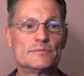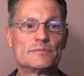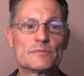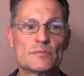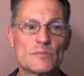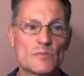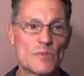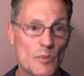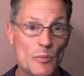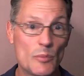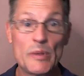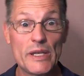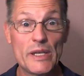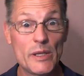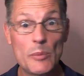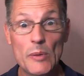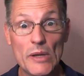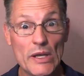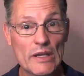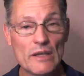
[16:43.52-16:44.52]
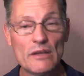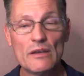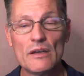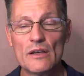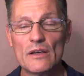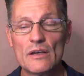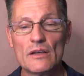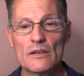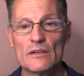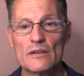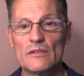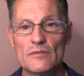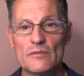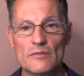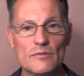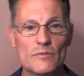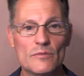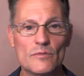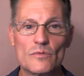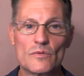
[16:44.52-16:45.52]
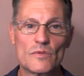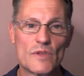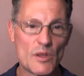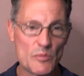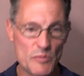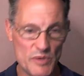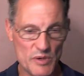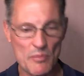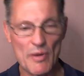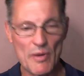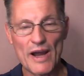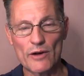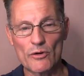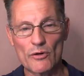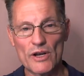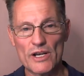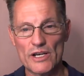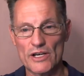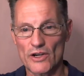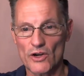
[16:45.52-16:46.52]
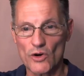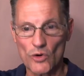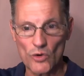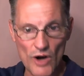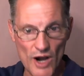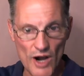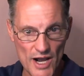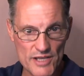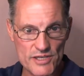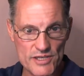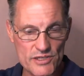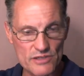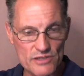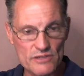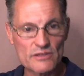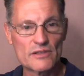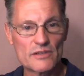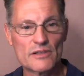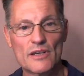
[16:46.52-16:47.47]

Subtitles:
PDP can be migrated across